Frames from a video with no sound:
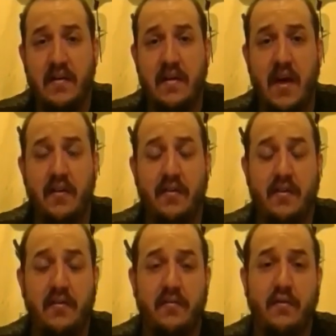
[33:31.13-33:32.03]
Now,
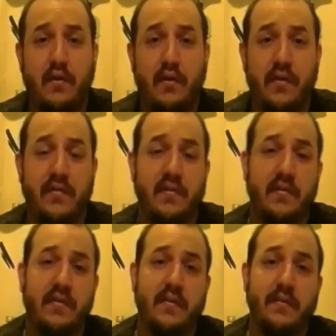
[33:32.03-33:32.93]
this of
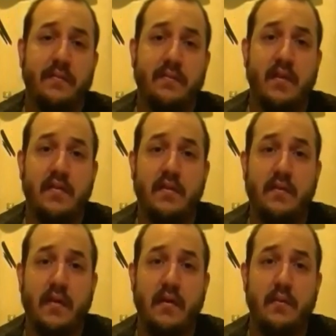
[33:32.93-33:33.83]
course
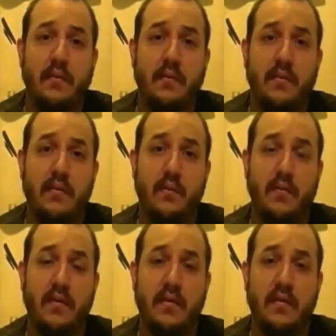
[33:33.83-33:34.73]
doesn't like this
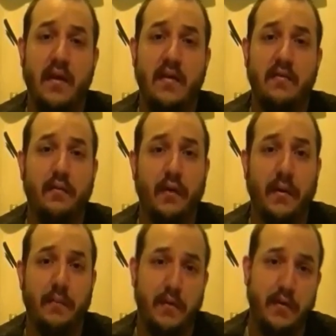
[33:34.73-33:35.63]
wasn't intended for
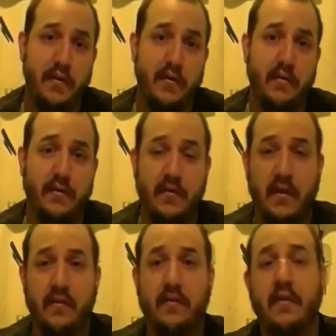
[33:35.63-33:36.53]
like murder or
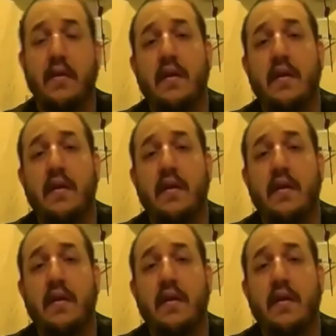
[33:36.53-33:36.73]
stuff.